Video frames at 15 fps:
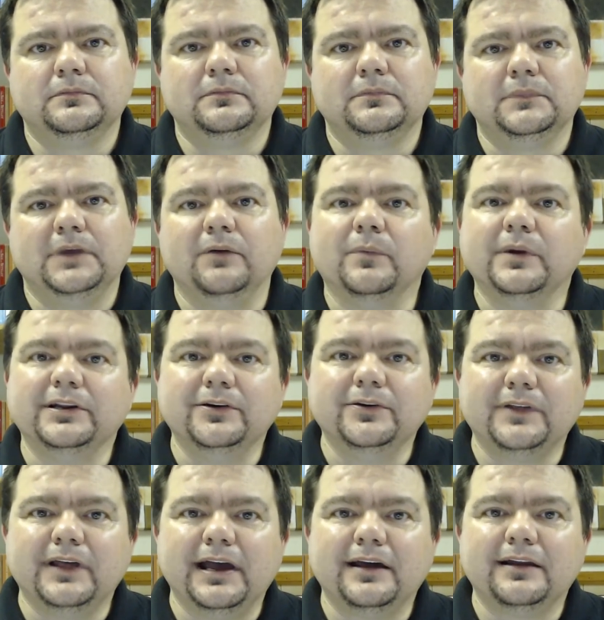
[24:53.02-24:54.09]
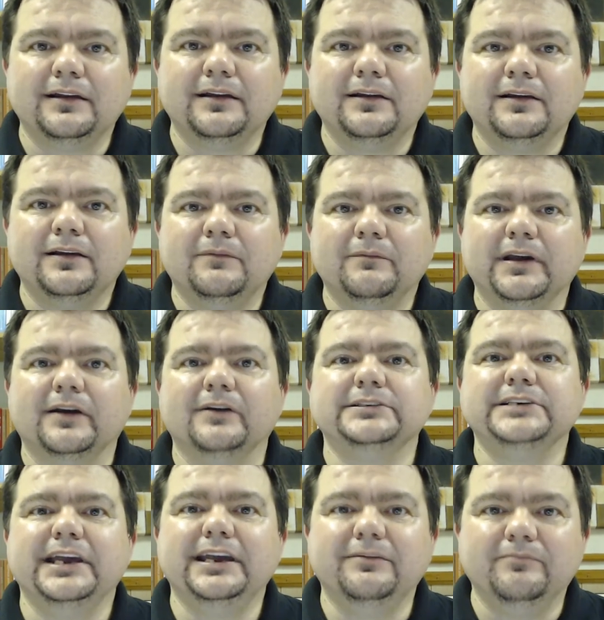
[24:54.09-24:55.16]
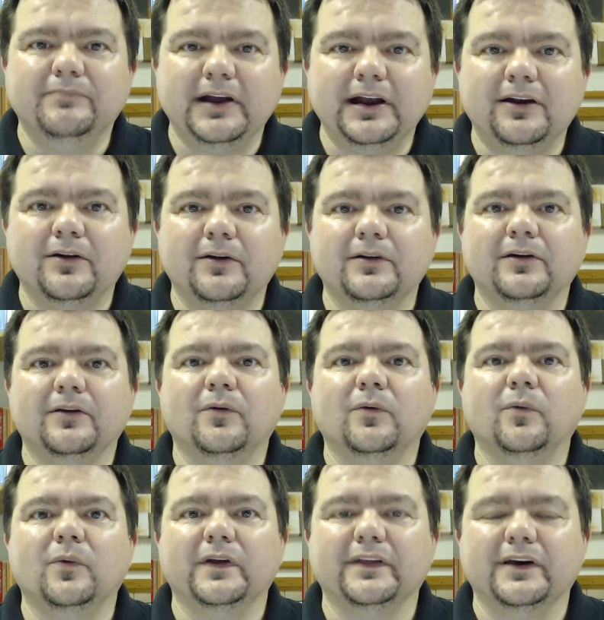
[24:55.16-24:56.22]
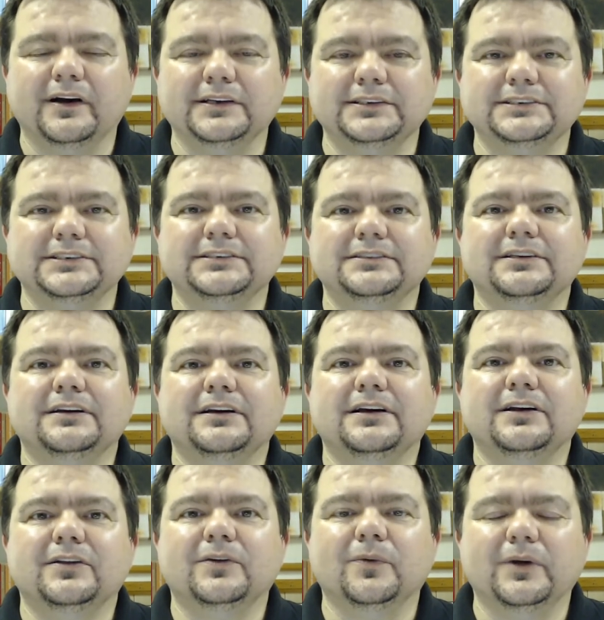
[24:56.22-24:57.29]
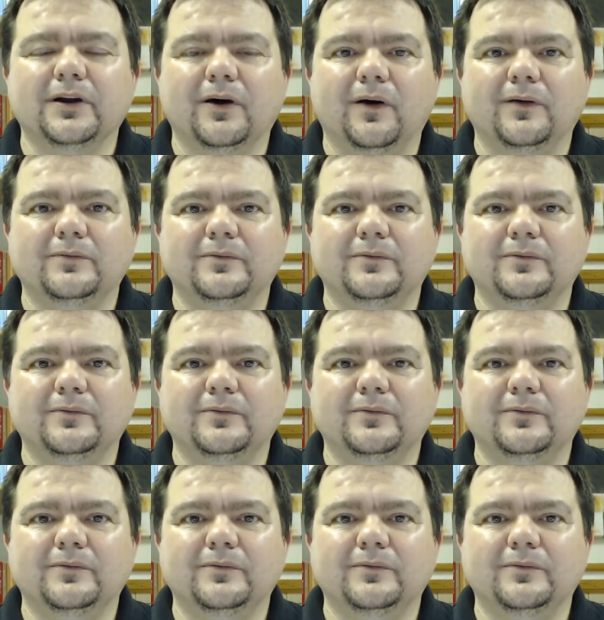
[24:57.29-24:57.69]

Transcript: And we do that because he bared with us through it all.